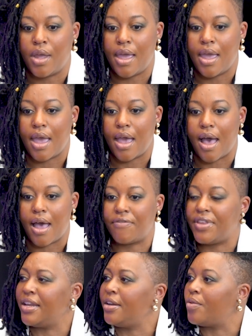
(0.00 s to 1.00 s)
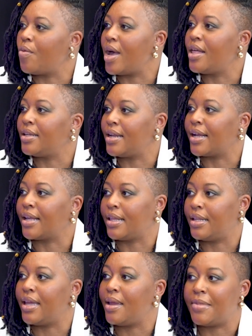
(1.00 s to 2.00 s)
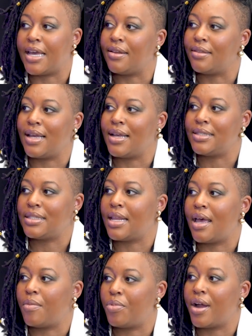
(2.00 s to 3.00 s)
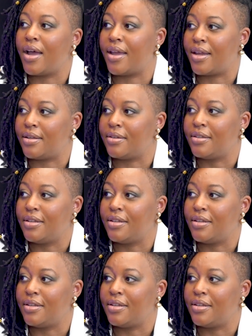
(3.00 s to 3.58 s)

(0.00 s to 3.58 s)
Mm-hmm. I've done it well, and I can claim that. And that's not pride.